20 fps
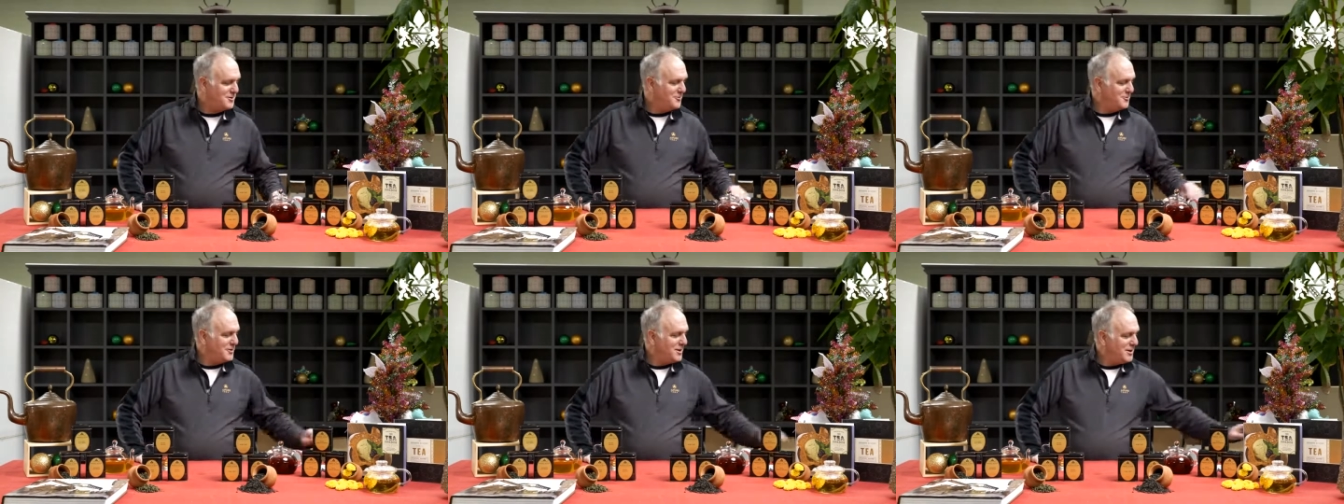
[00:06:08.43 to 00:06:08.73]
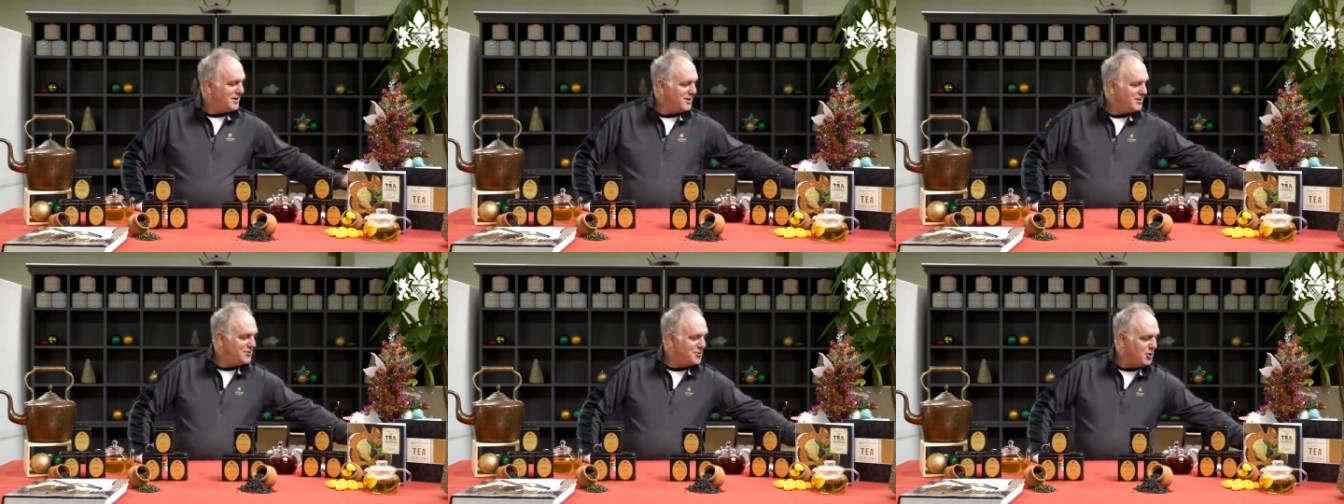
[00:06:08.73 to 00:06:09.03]

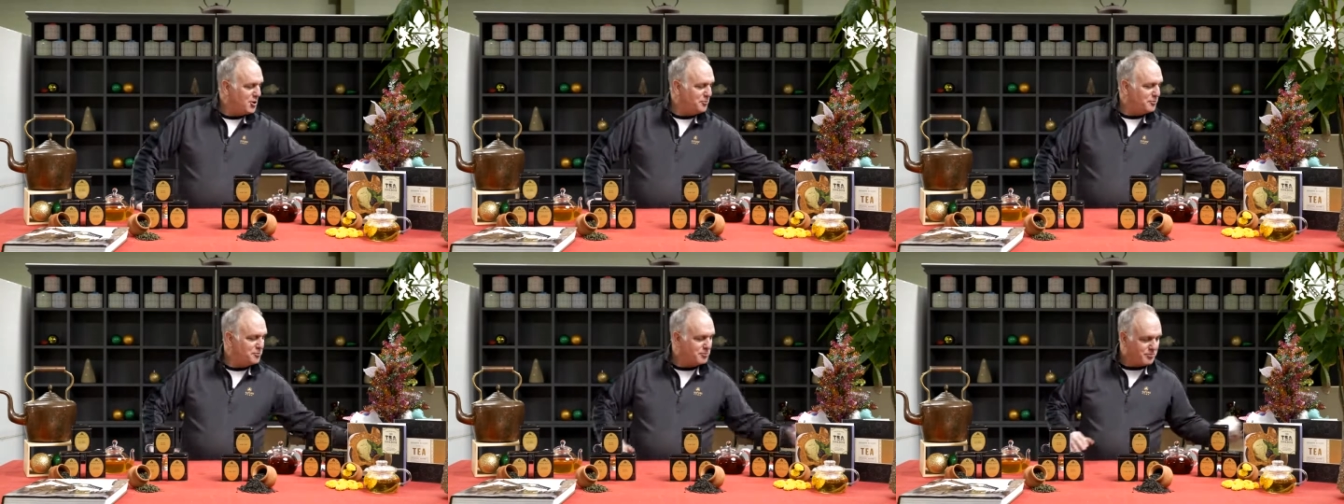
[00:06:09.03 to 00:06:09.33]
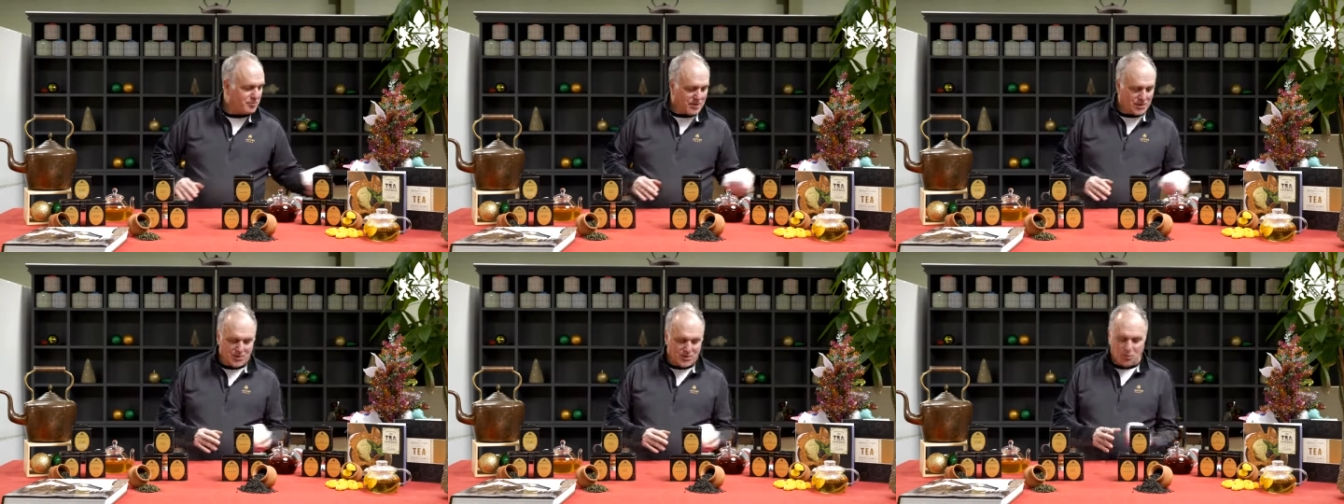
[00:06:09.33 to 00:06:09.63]
So
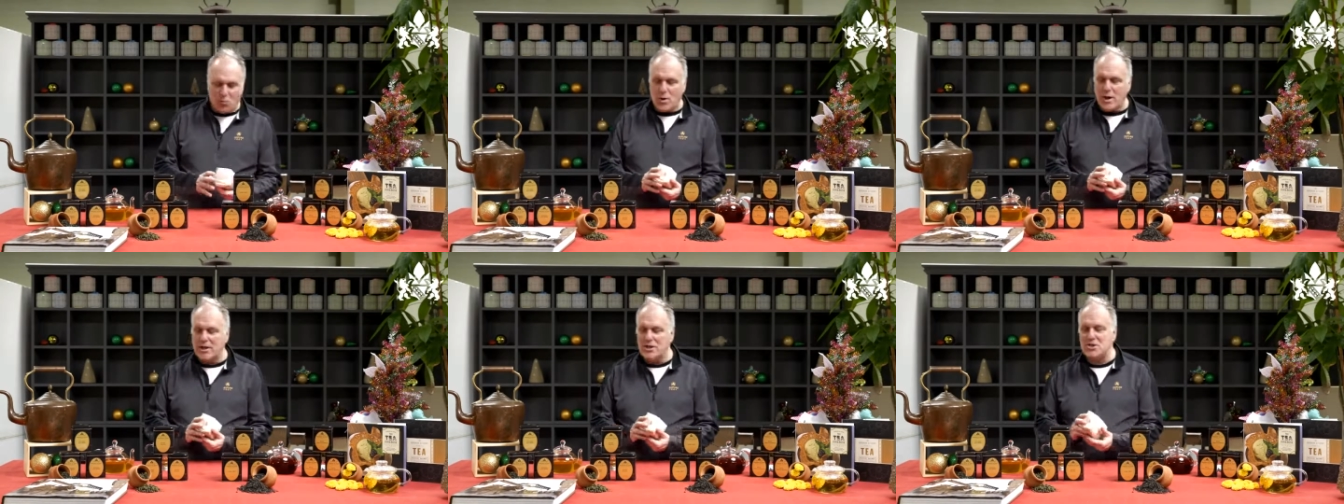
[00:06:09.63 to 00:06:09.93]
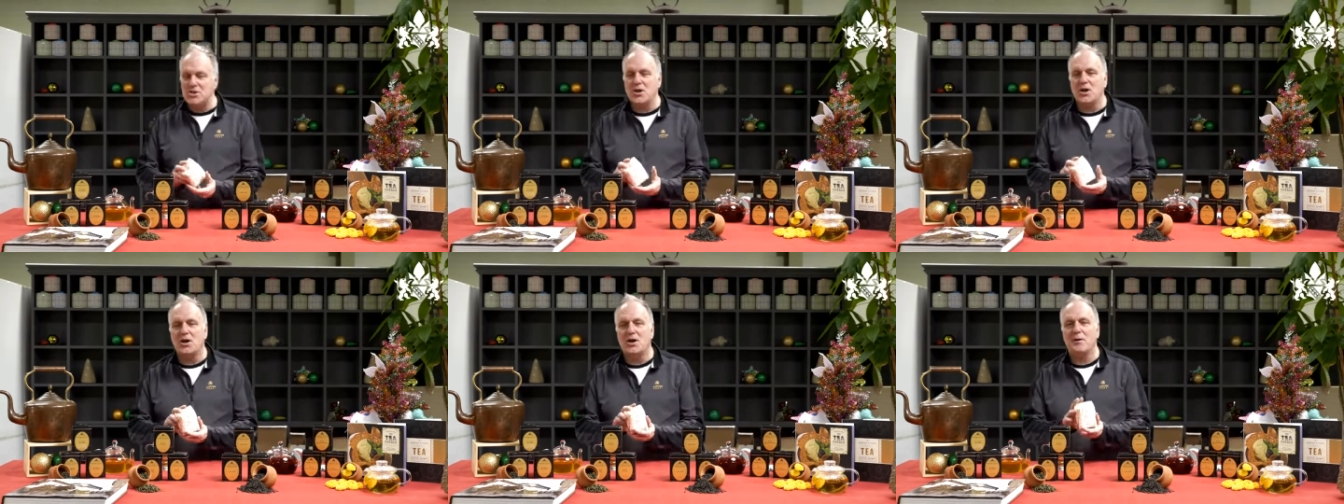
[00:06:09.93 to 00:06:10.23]

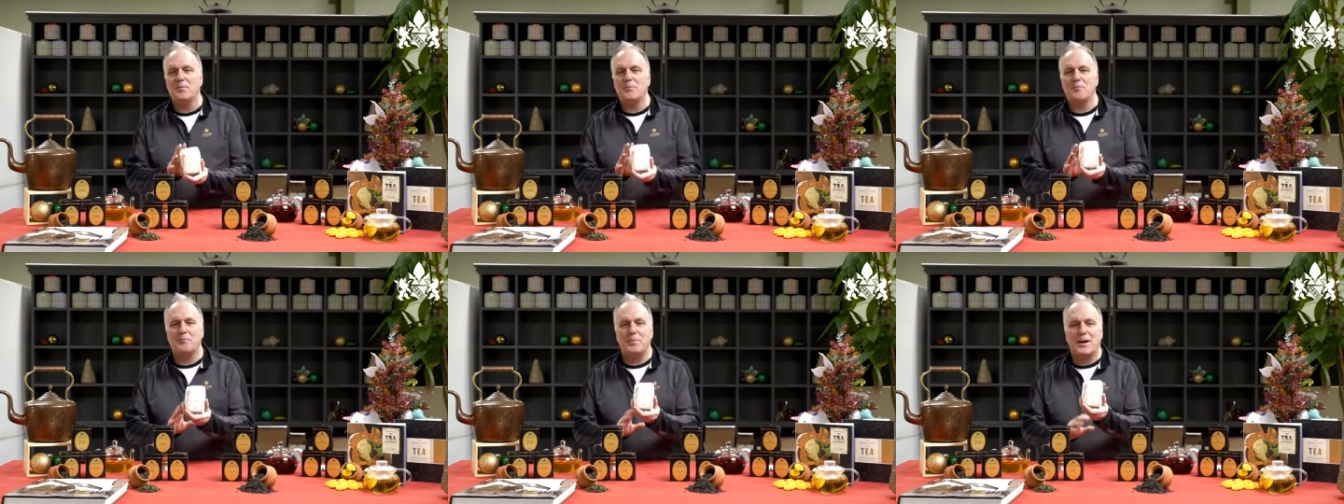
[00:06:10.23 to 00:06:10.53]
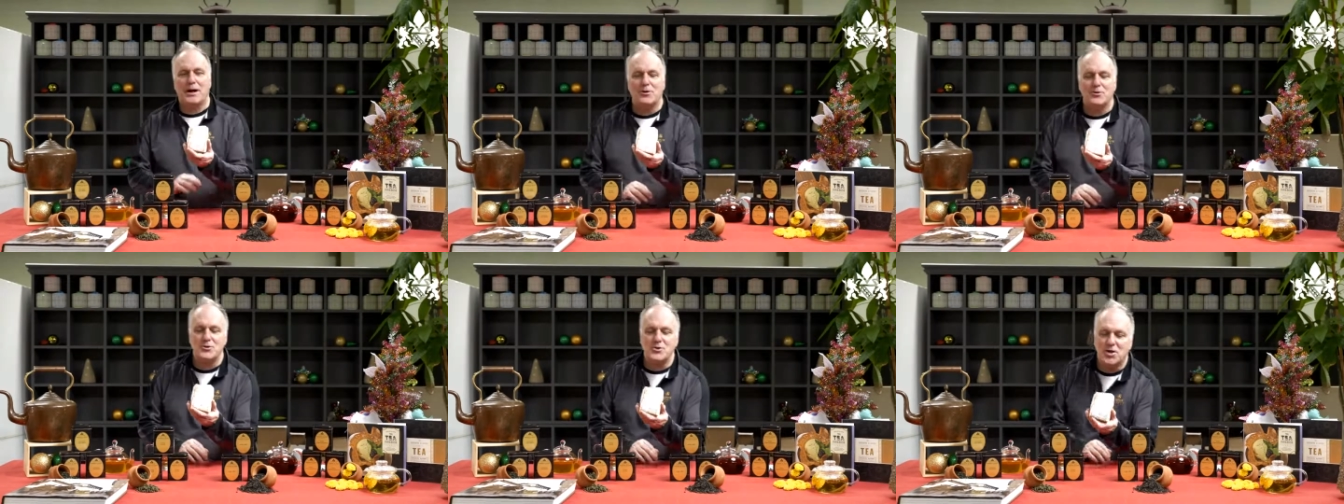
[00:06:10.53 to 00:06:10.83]
Wensha
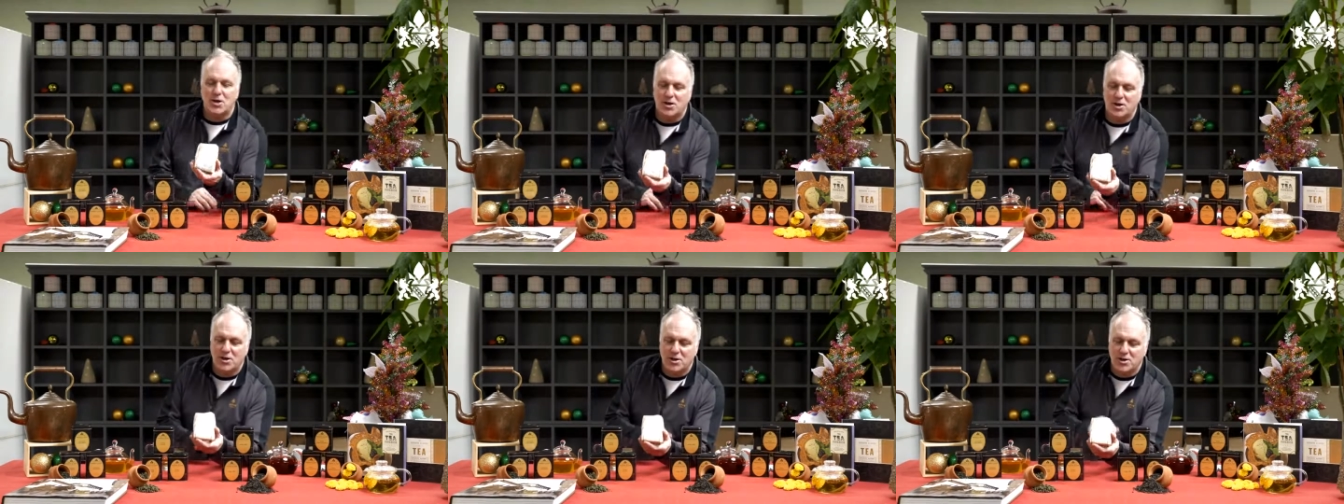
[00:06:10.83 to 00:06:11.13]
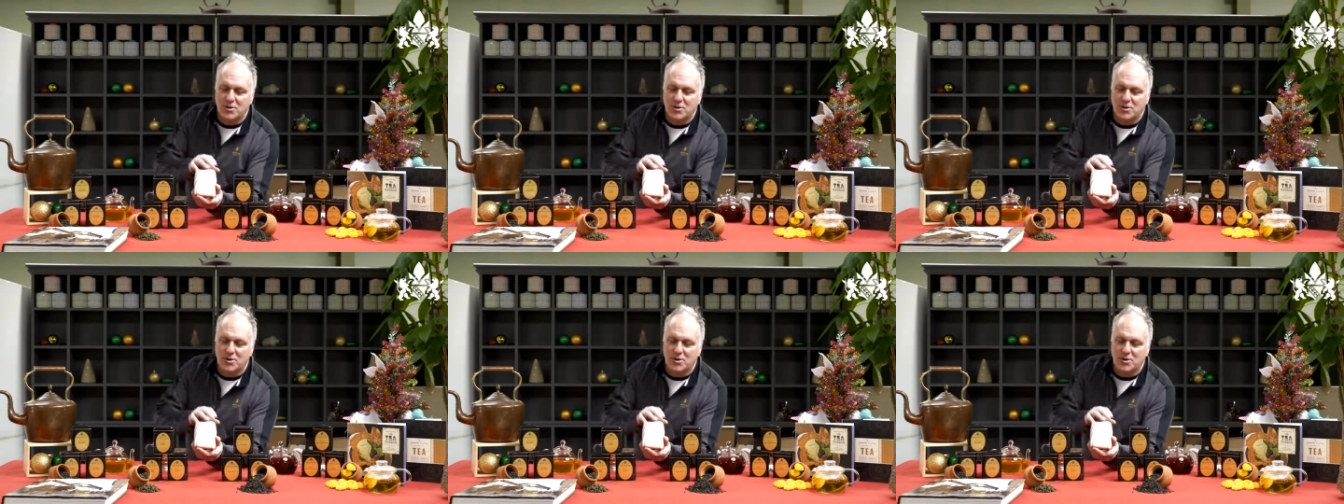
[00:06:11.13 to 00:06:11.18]
Baozhong